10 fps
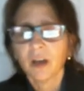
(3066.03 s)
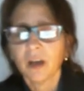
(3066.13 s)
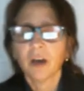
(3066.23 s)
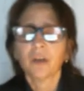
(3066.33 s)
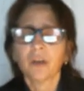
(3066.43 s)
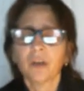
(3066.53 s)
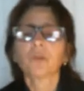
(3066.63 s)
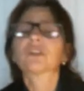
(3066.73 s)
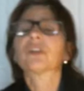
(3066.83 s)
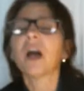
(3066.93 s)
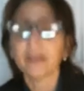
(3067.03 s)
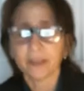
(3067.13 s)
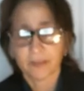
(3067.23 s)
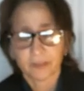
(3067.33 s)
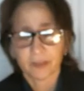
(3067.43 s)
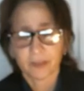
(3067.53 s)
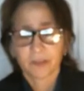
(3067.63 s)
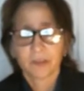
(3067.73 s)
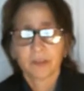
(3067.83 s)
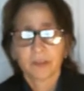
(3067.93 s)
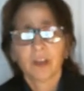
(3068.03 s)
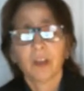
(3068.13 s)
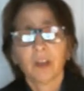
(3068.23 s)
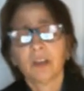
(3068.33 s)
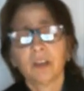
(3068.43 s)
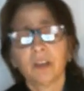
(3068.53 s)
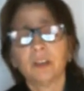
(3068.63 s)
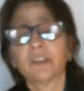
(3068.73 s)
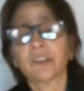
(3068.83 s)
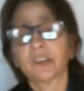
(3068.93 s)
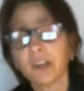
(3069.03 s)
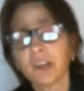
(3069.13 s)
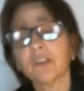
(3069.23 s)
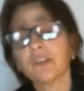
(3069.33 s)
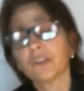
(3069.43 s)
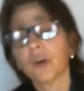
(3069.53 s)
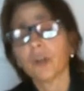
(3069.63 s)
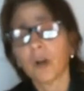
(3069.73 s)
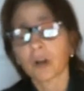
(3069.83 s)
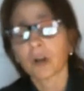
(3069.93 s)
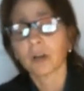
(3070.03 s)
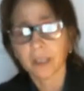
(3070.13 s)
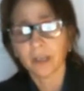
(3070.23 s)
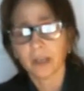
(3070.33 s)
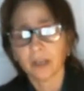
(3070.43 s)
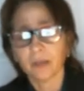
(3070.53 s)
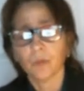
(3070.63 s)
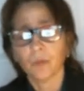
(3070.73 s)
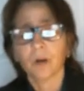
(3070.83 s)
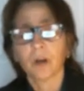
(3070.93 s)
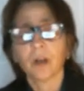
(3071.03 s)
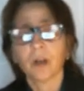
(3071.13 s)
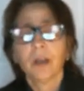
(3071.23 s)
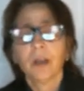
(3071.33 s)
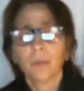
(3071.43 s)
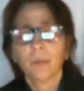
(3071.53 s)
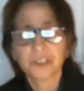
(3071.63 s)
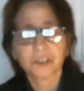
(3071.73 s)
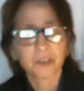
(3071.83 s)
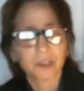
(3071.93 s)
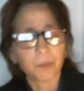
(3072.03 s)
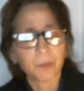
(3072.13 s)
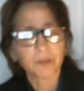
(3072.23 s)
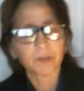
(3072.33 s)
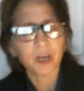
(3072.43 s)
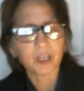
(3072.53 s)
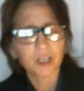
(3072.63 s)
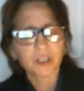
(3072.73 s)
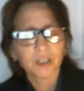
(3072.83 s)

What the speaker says: an old client this, and he's a kid who's no longer a kid anymore, and we still keep in touch.